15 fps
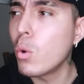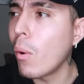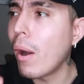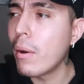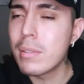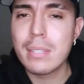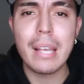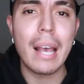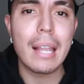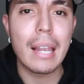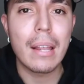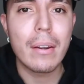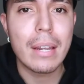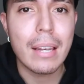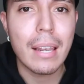Go outside,
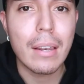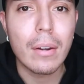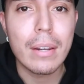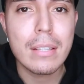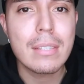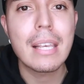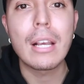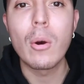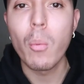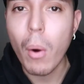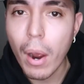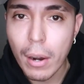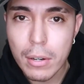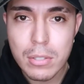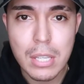literally, literally take a
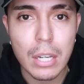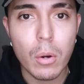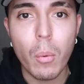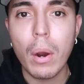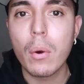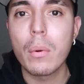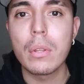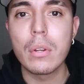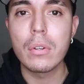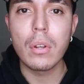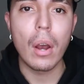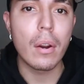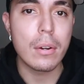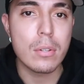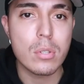walk or take a walk with your
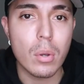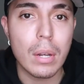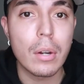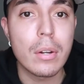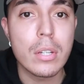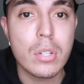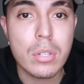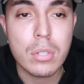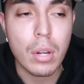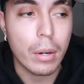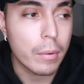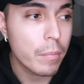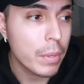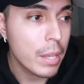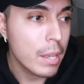dog or so. Literally just
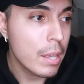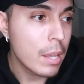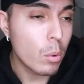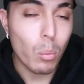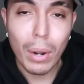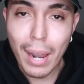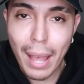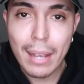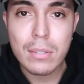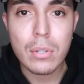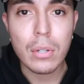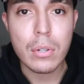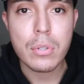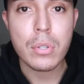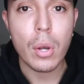start
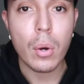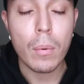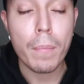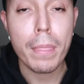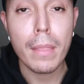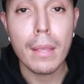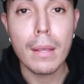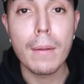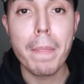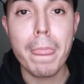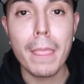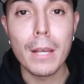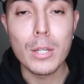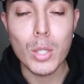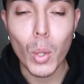relaxing yourself.
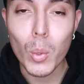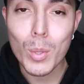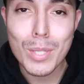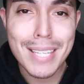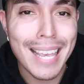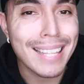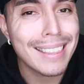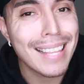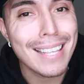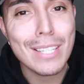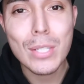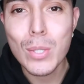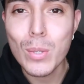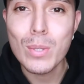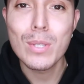Don't take
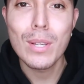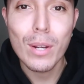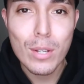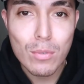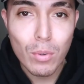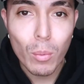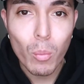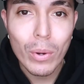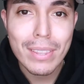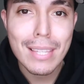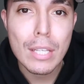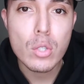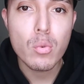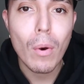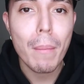things too serious from what
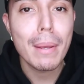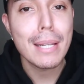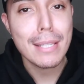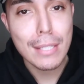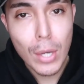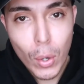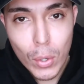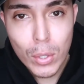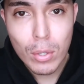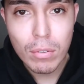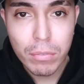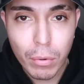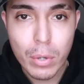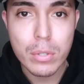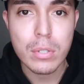these women tell you,
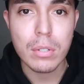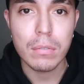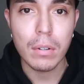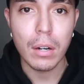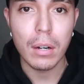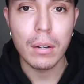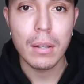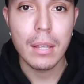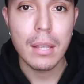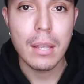first of all.